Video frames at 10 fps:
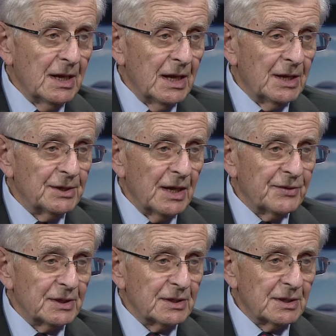And I
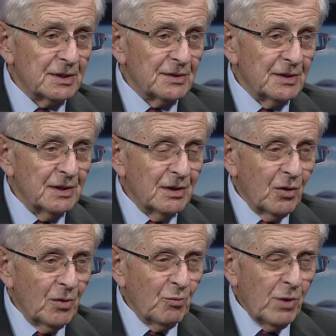think
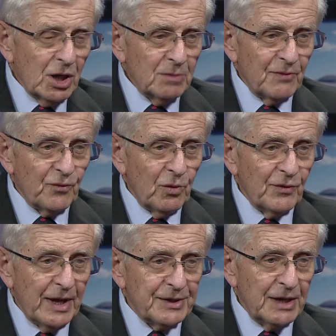well before
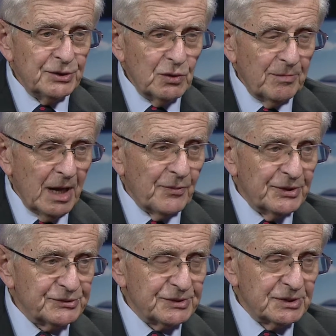that I knew about
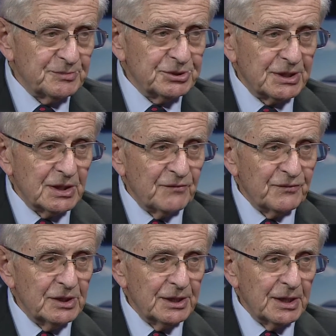this particular
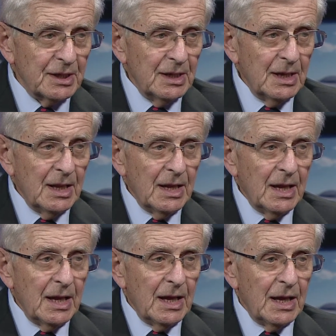feeling,
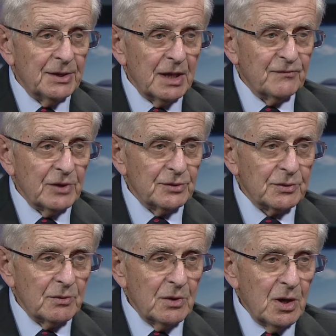and I felt
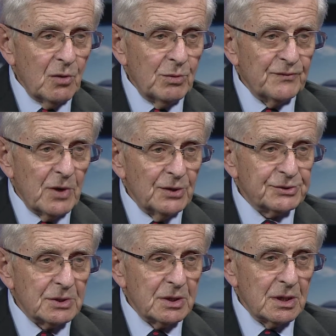we
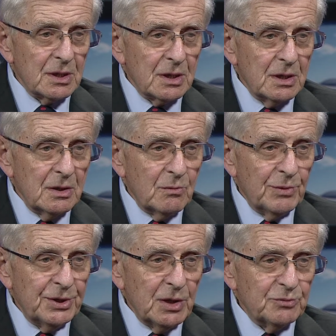
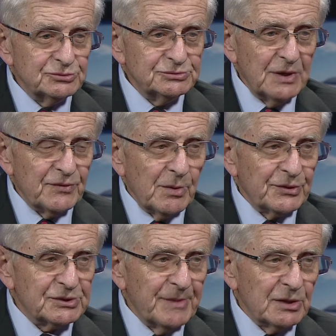know roughly what the
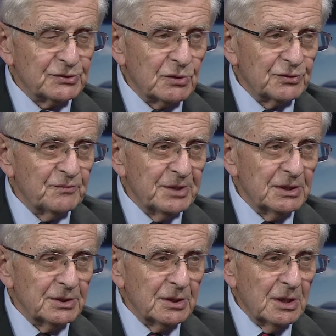smells could have
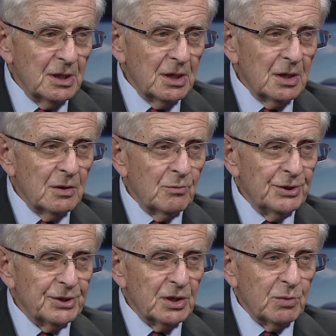been, we
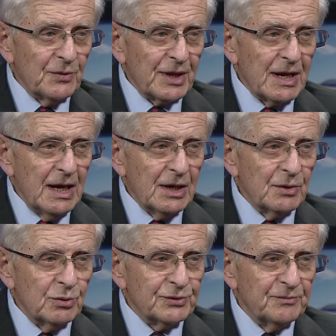know what the colour
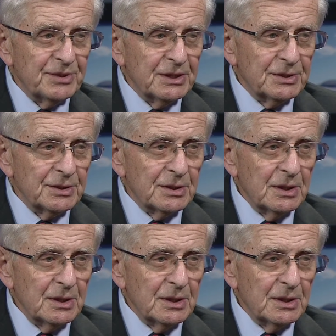would have been